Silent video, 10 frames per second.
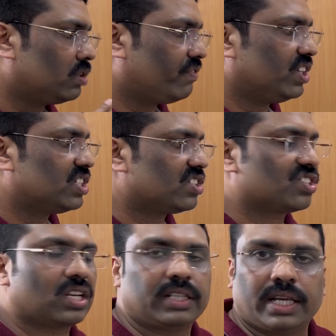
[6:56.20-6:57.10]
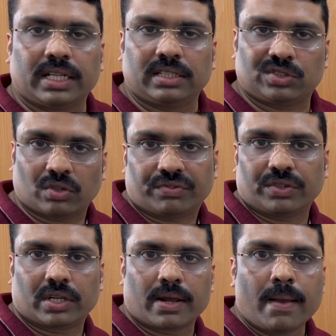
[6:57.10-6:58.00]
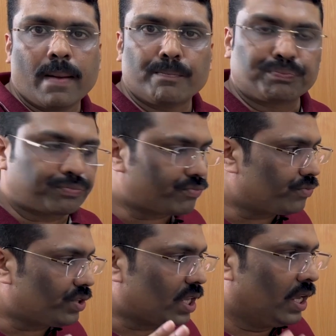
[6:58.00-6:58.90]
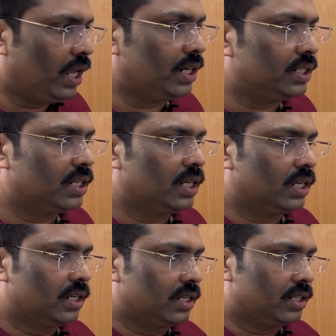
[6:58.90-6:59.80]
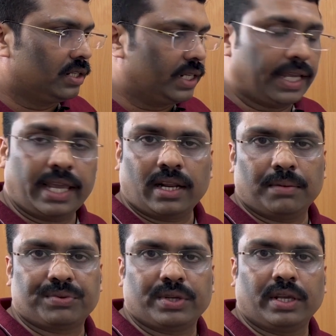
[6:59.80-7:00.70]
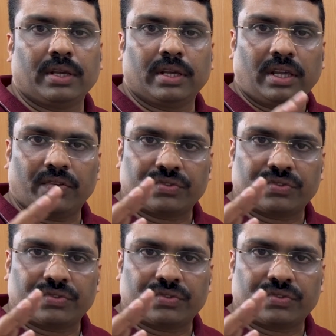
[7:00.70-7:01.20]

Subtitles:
the features are there in this software. And again I am saying, if